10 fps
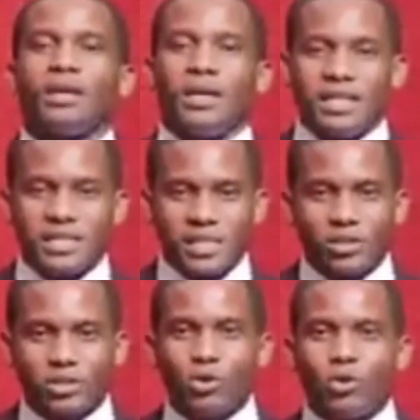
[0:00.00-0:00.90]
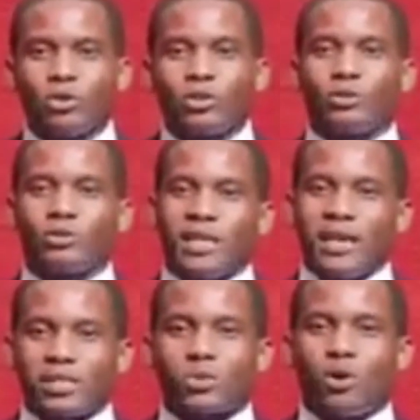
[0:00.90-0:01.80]
It is good to
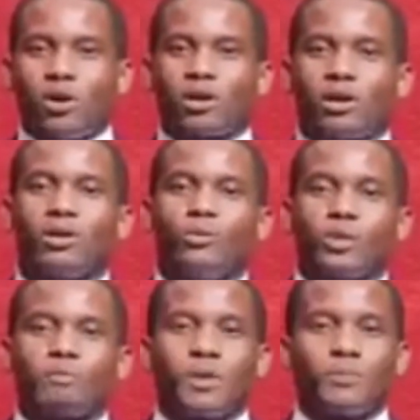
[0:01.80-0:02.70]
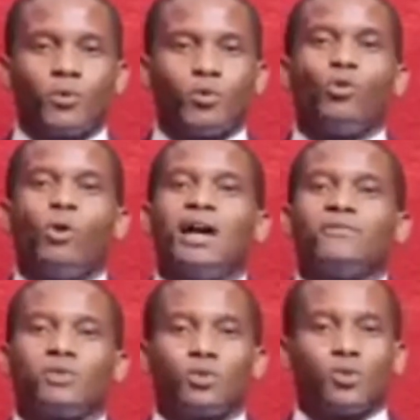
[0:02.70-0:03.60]
network with people who
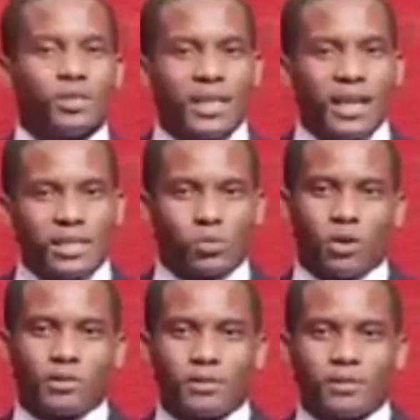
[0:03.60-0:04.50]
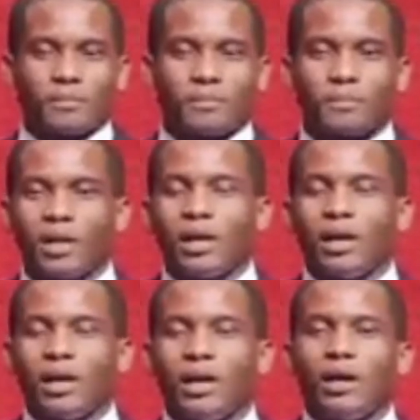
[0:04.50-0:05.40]
have good net worth.
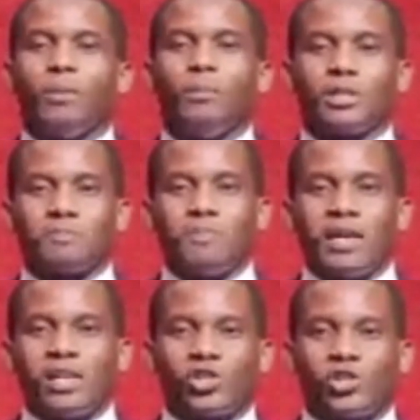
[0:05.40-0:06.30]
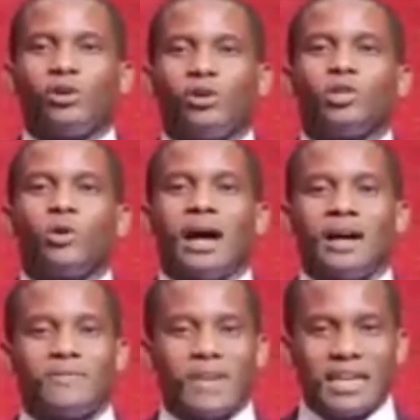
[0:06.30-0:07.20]
But make sure you
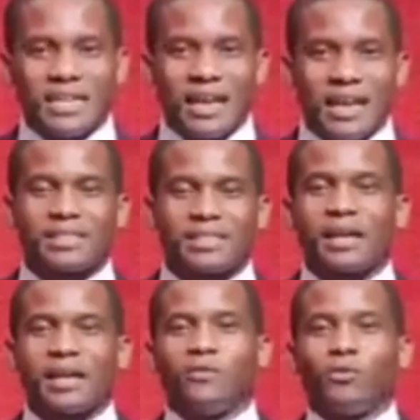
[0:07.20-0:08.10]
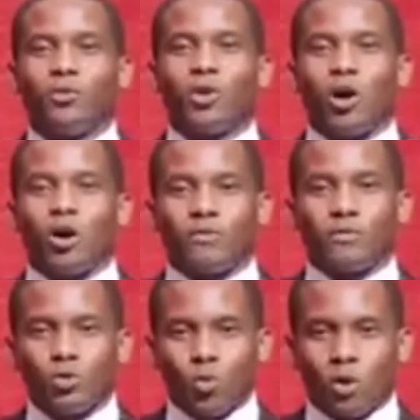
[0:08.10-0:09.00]
have a net full of
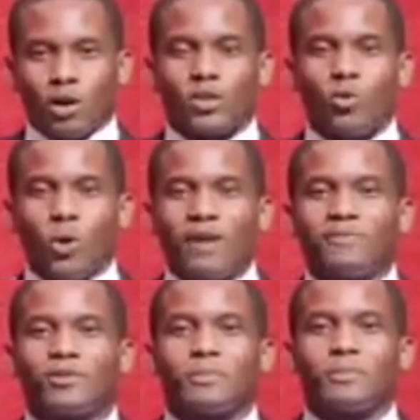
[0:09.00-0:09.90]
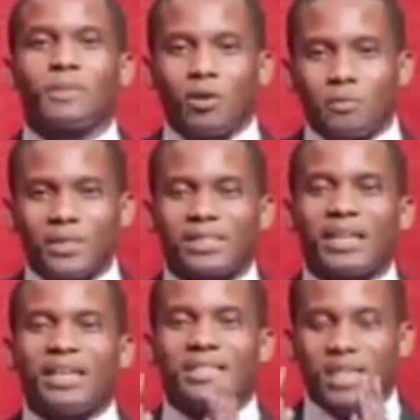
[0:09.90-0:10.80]
good works. You have to be
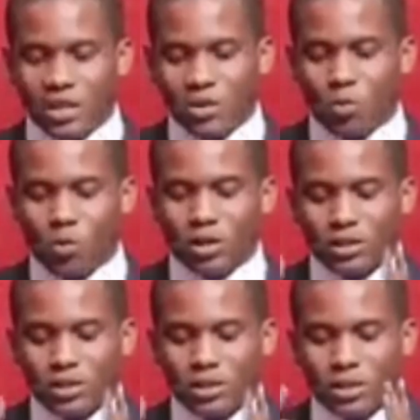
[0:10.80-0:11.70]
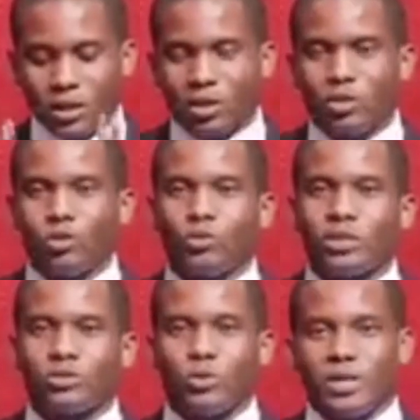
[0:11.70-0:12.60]
competent in what you
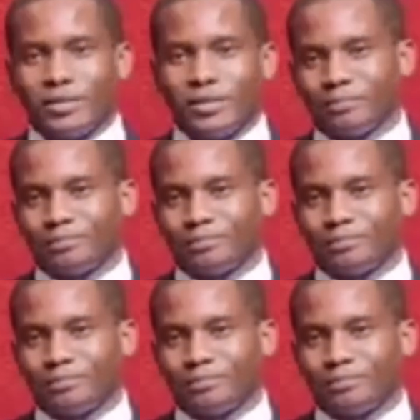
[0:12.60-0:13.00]
are doing.